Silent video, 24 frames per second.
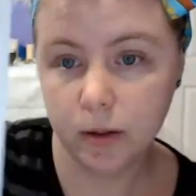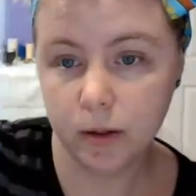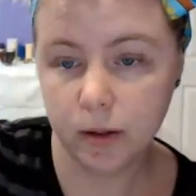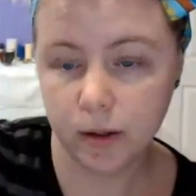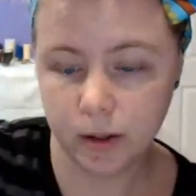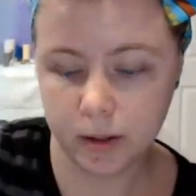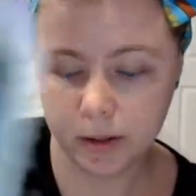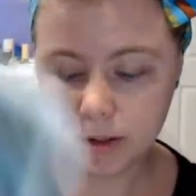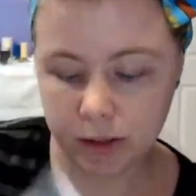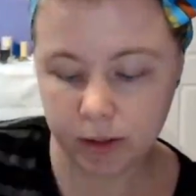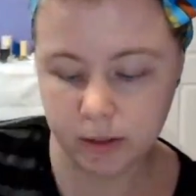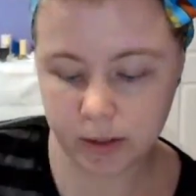
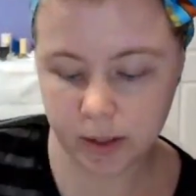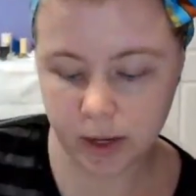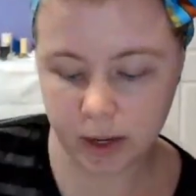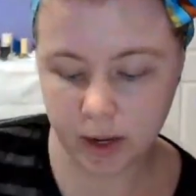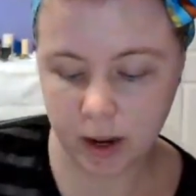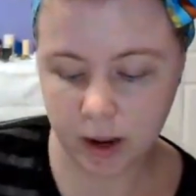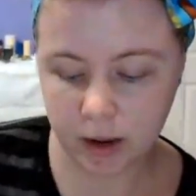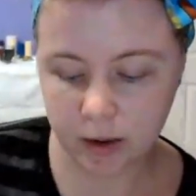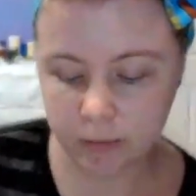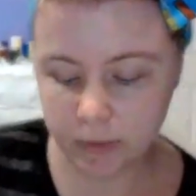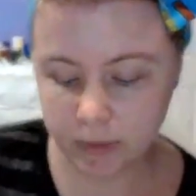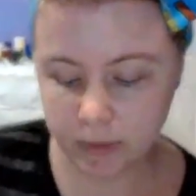because it's like
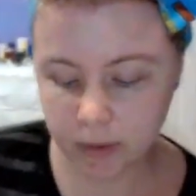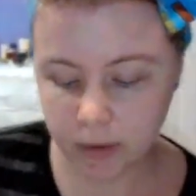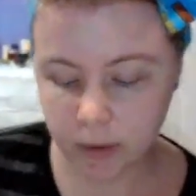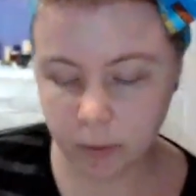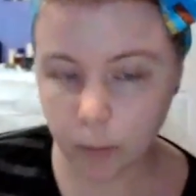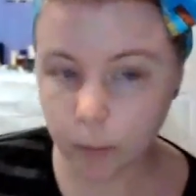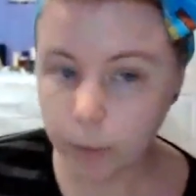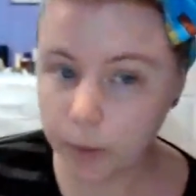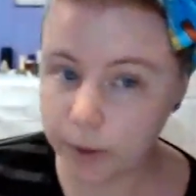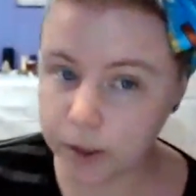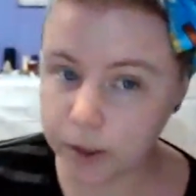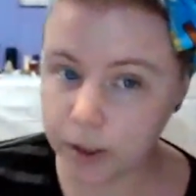kind of like the
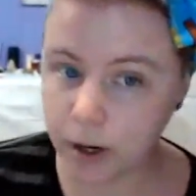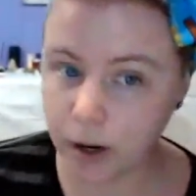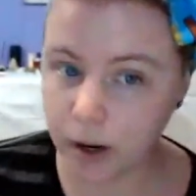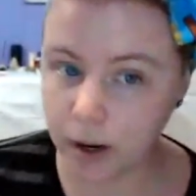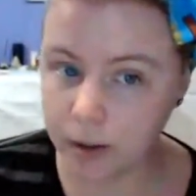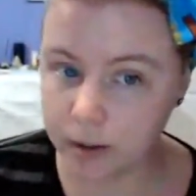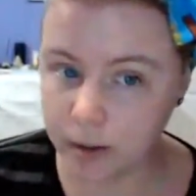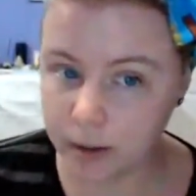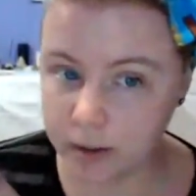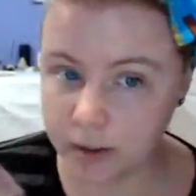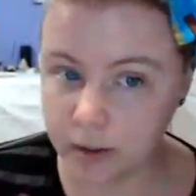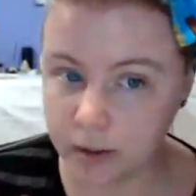wish
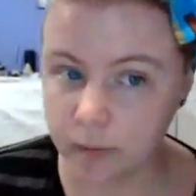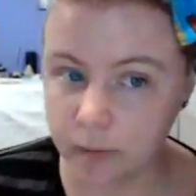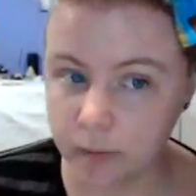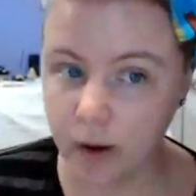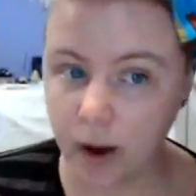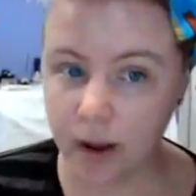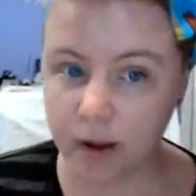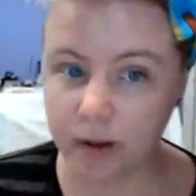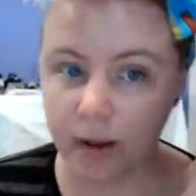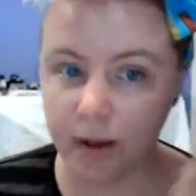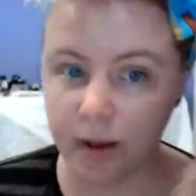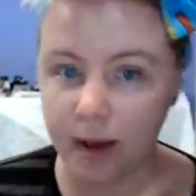card. Like you've
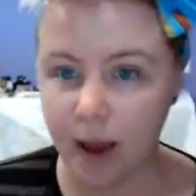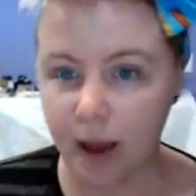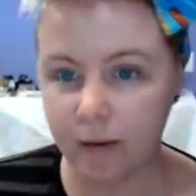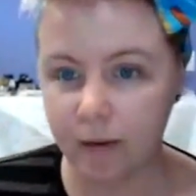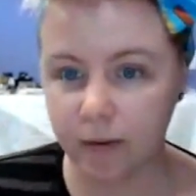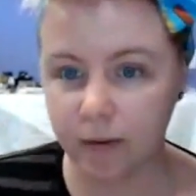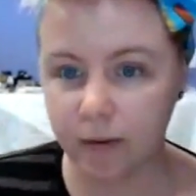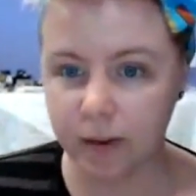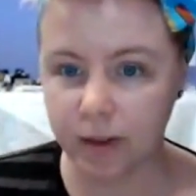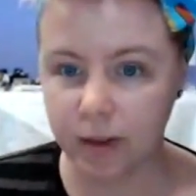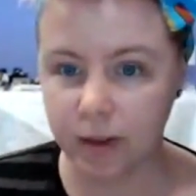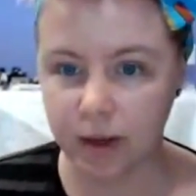got like
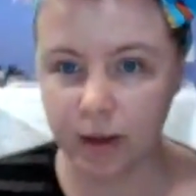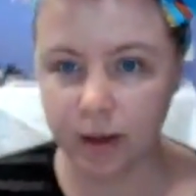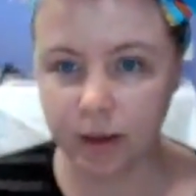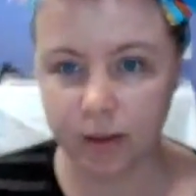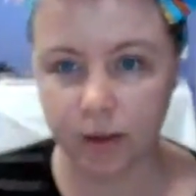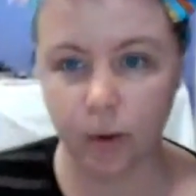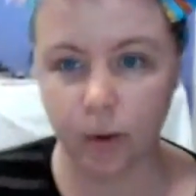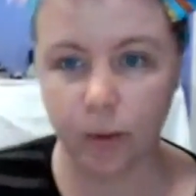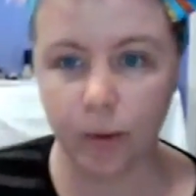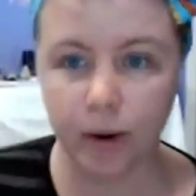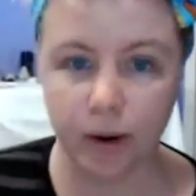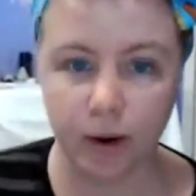everything is
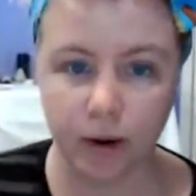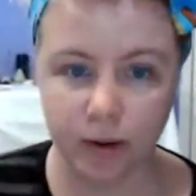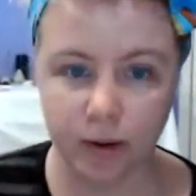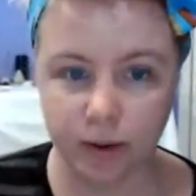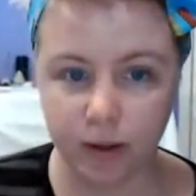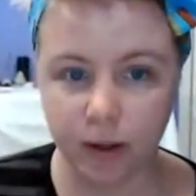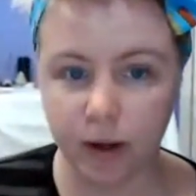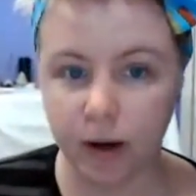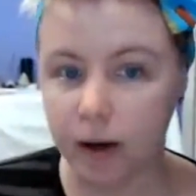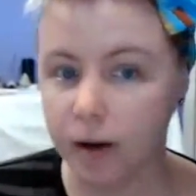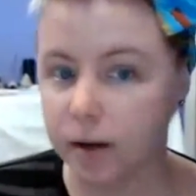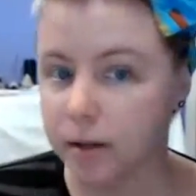going on
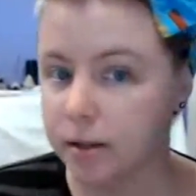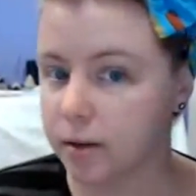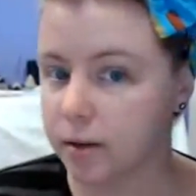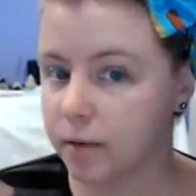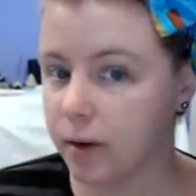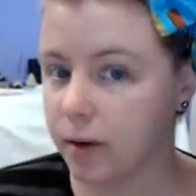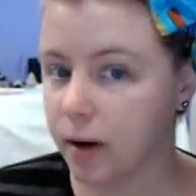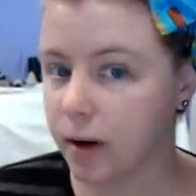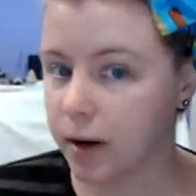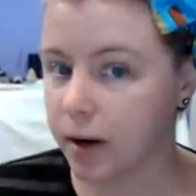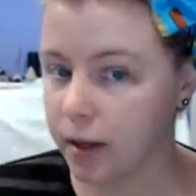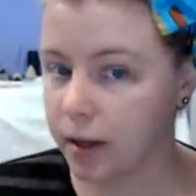there. It's a
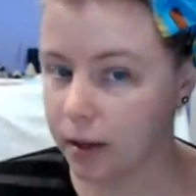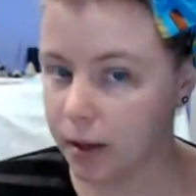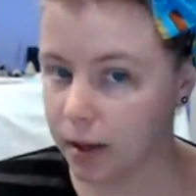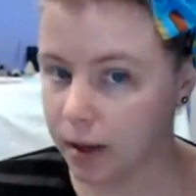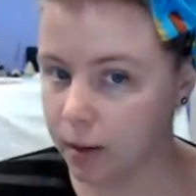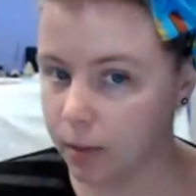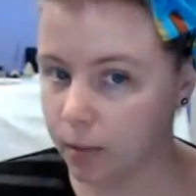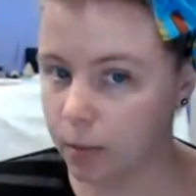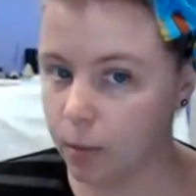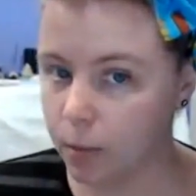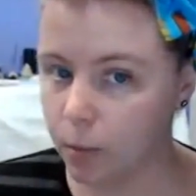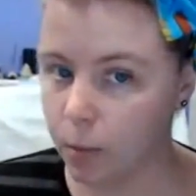very like
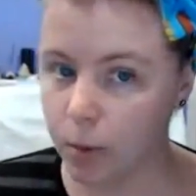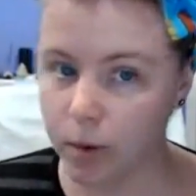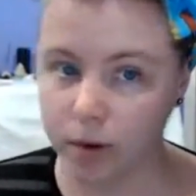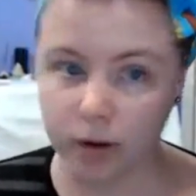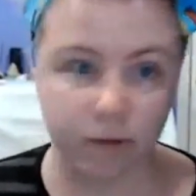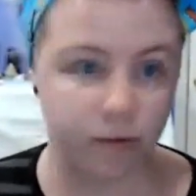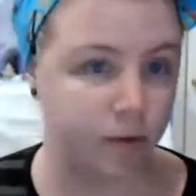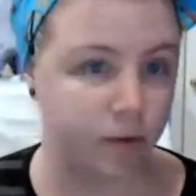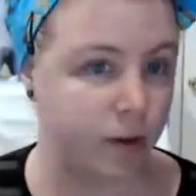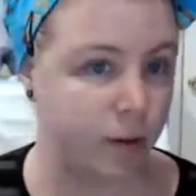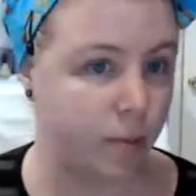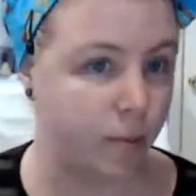
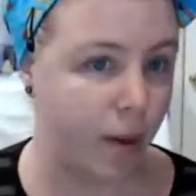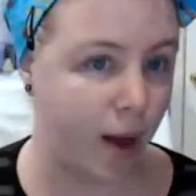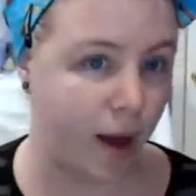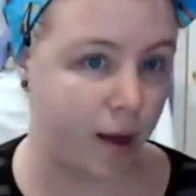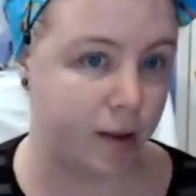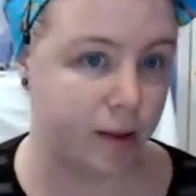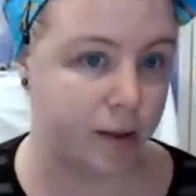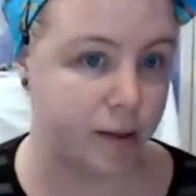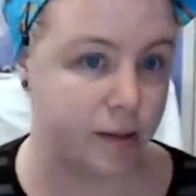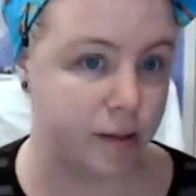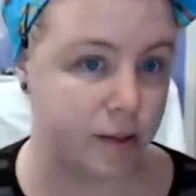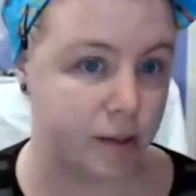wonderfully
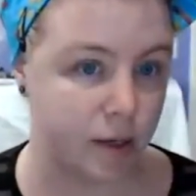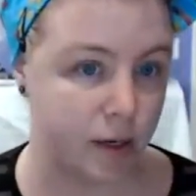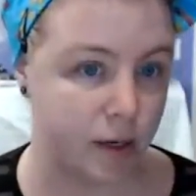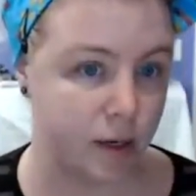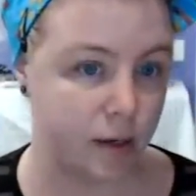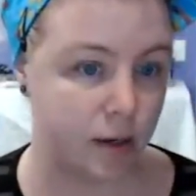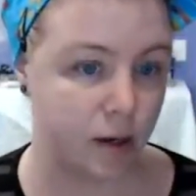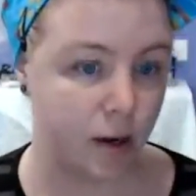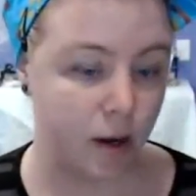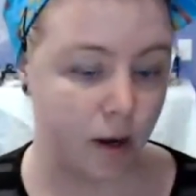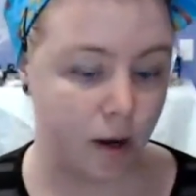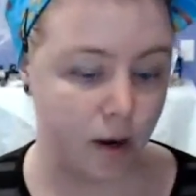balanced
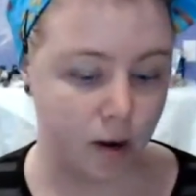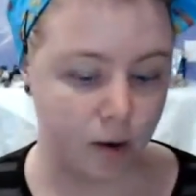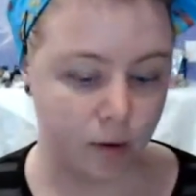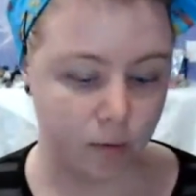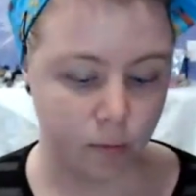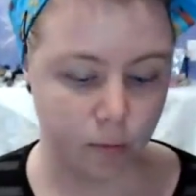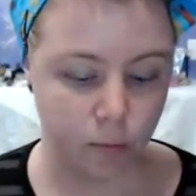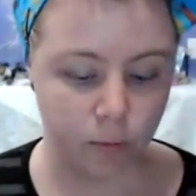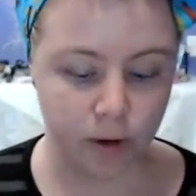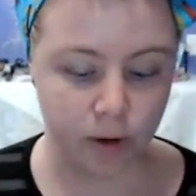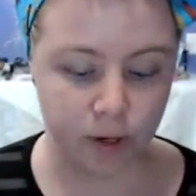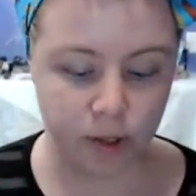and
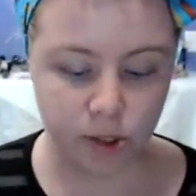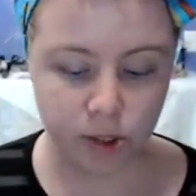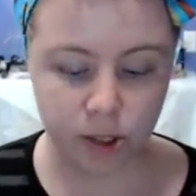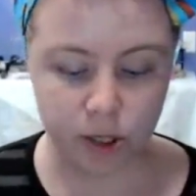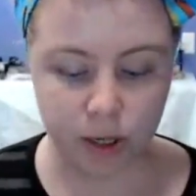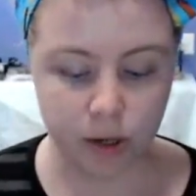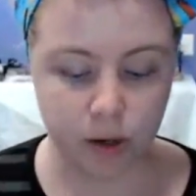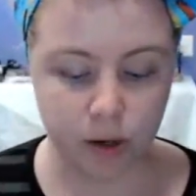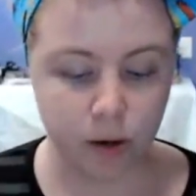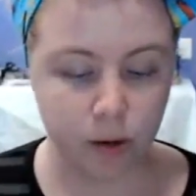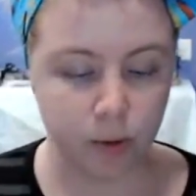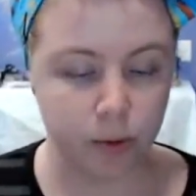rich
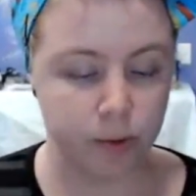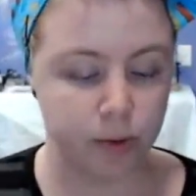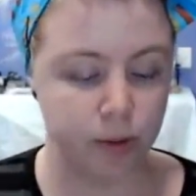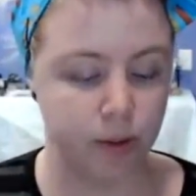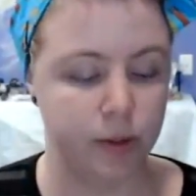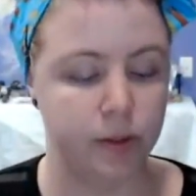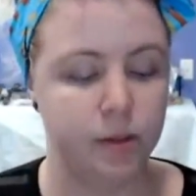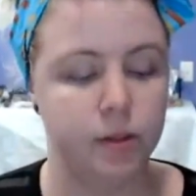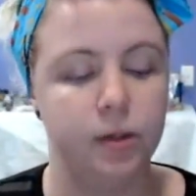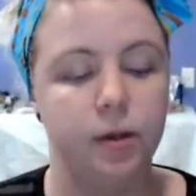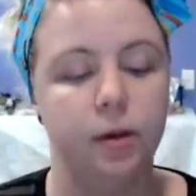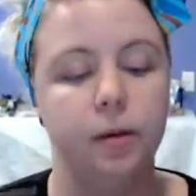
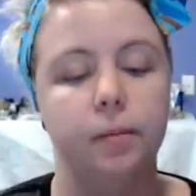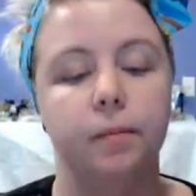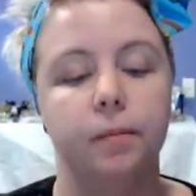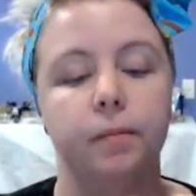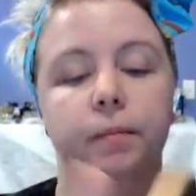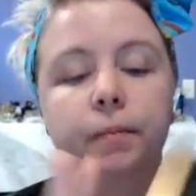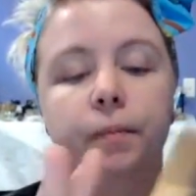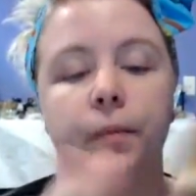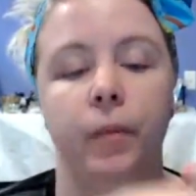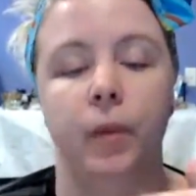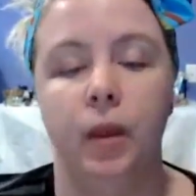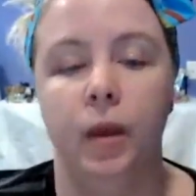ecosystem.